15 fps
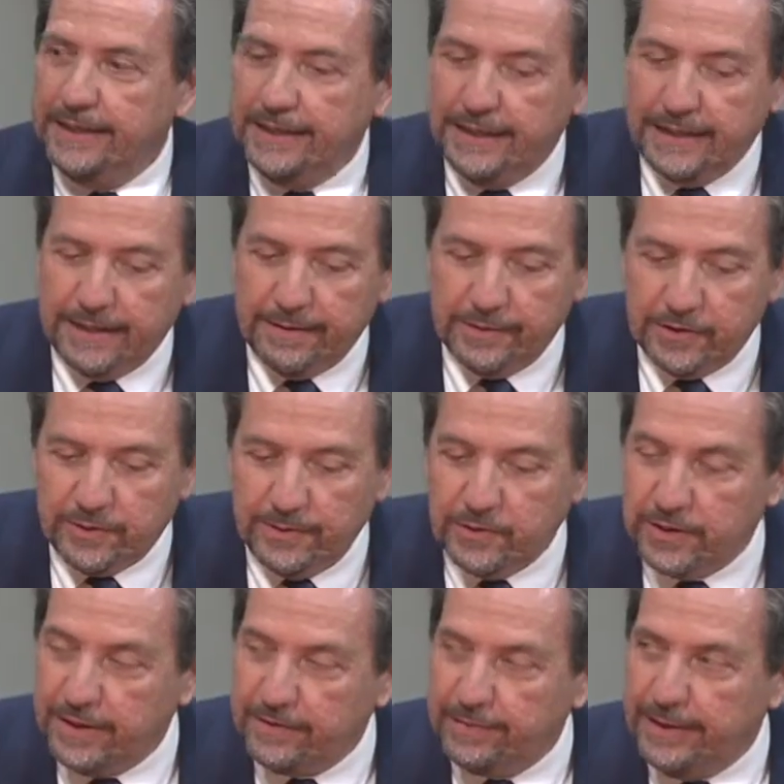debt. I mean, somebody's
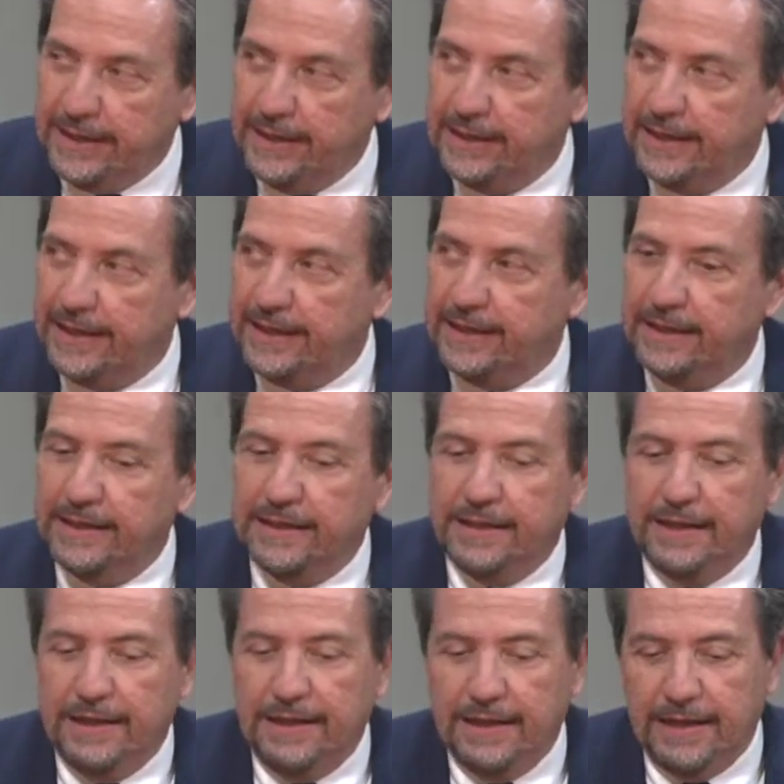going to have to pay that. And,
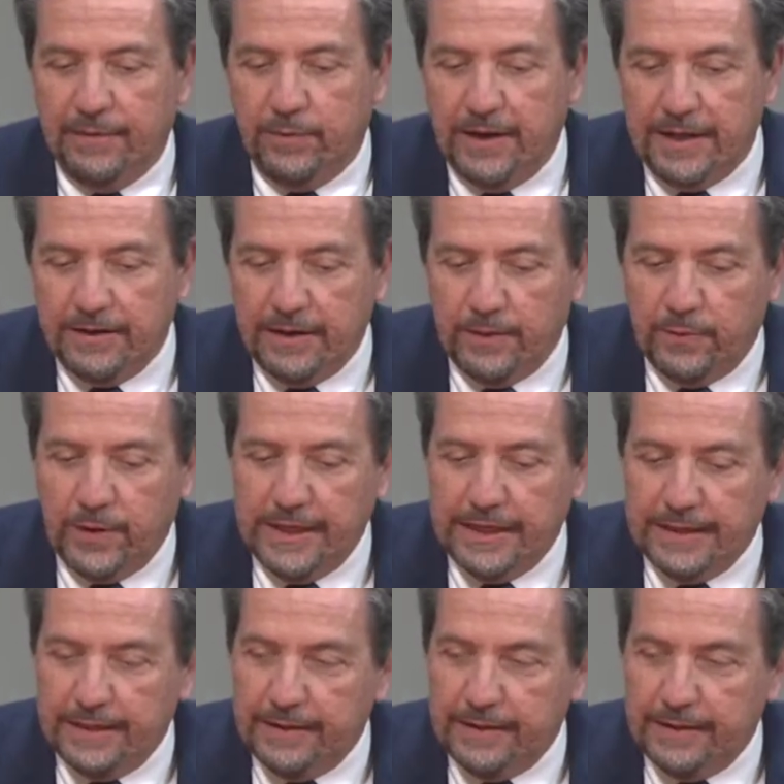no, what, what